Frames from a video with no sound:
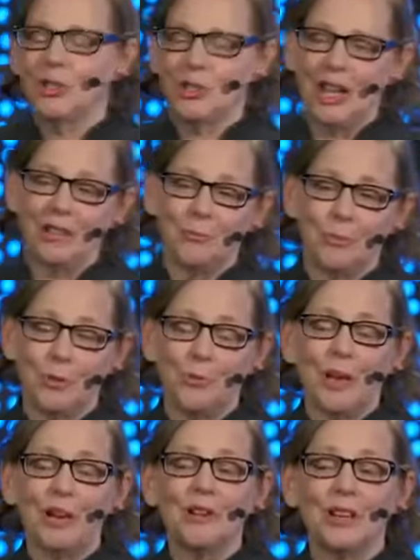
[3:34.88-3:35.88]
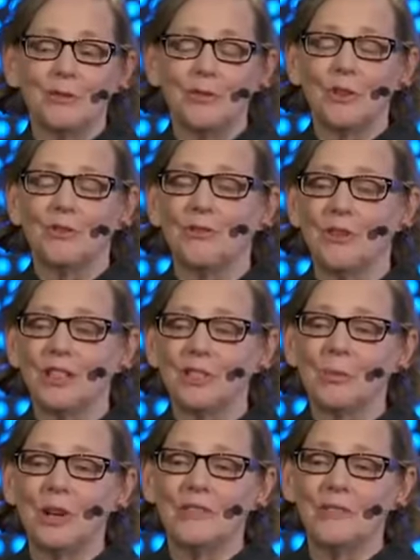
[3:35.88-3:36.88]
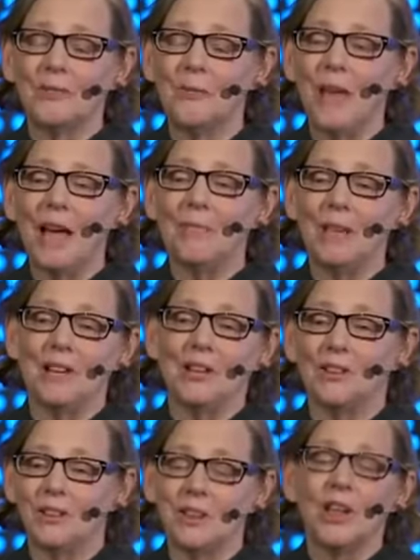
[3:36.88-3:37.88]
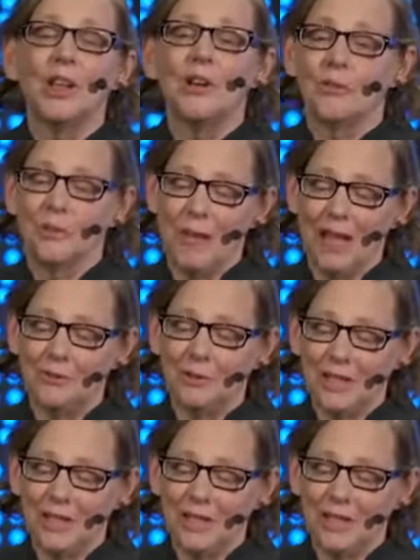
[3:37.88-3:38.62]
and preparing for a fresh wave of map makers from every